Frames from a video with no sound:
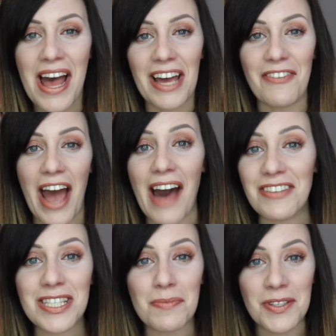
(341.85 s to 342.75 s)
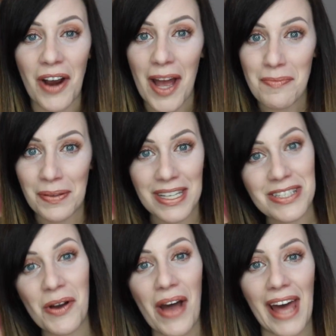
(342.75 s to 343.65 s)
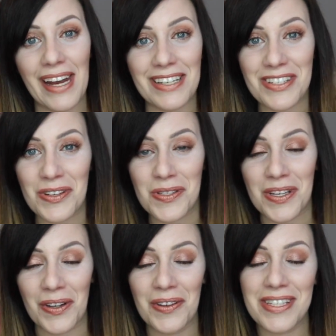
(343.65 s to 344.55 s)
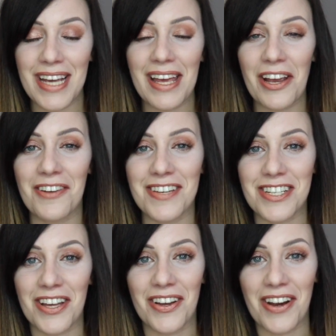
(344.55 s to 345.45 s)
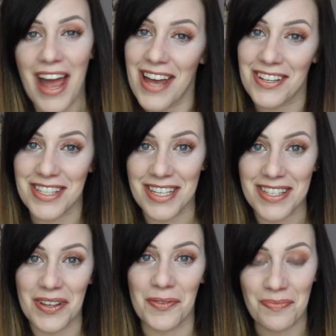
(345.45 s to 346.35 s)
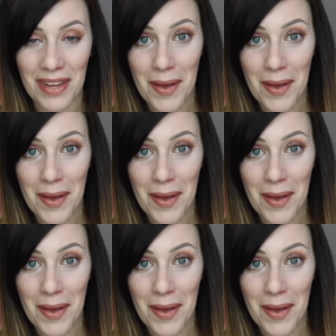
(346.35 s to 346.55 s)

If you haven't subscribed, please go ahead and do so. Take care of each other, and I'll see you soon.